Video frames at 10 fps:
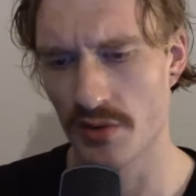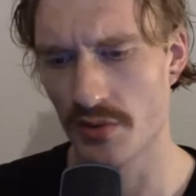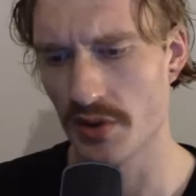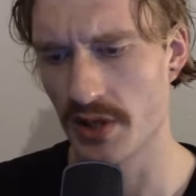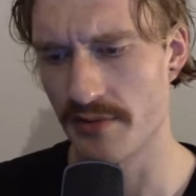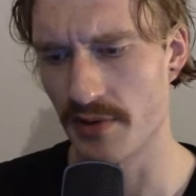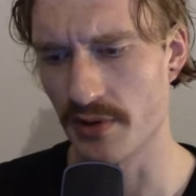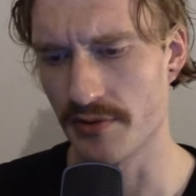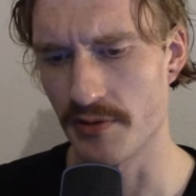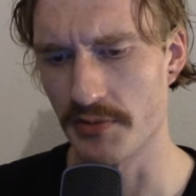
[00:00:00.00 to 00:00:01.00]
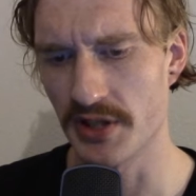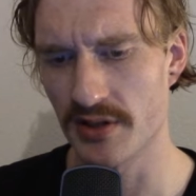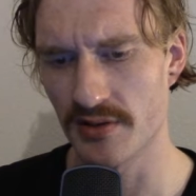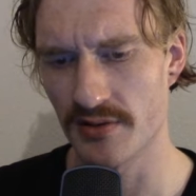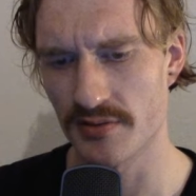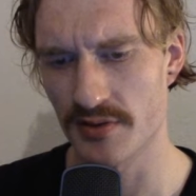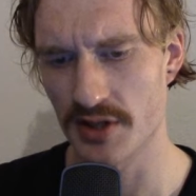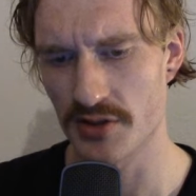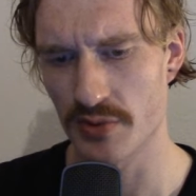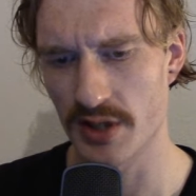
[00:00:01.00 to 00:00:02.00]
Could have a look from here
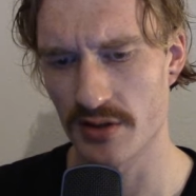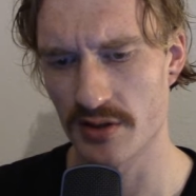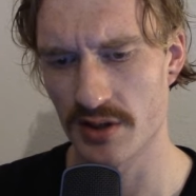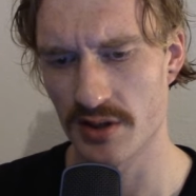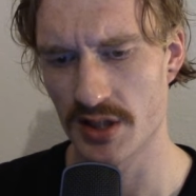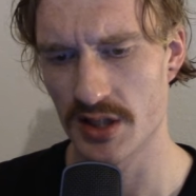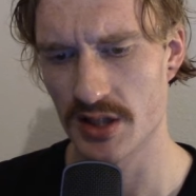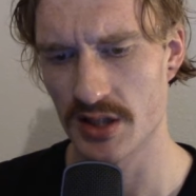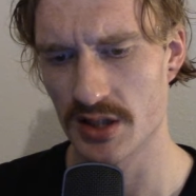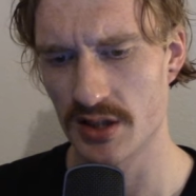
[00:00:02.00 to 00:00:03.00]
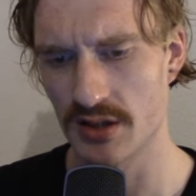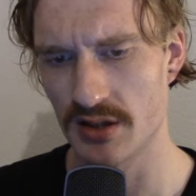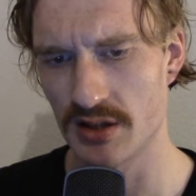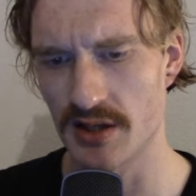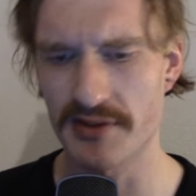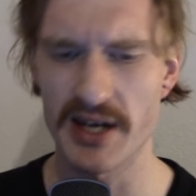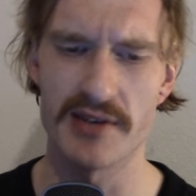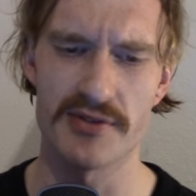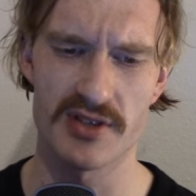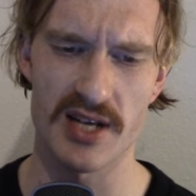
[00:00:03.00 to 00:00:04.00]
as well. I've kind of
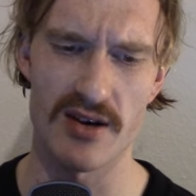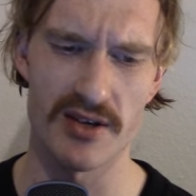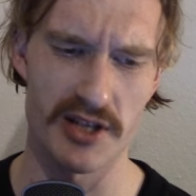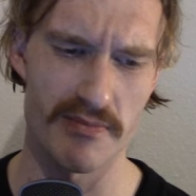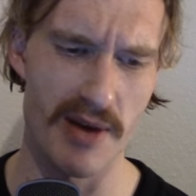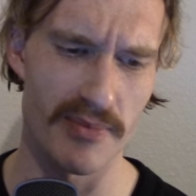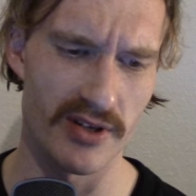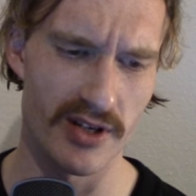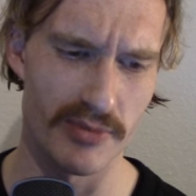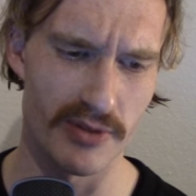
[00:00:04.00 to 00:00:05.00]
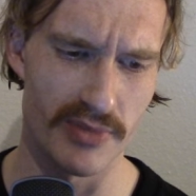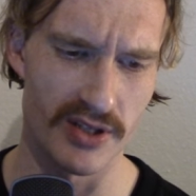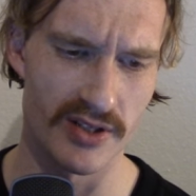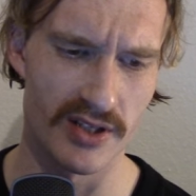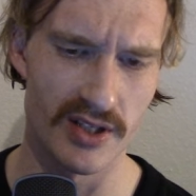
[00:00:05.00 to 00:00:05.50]
scoured the map a little bit, but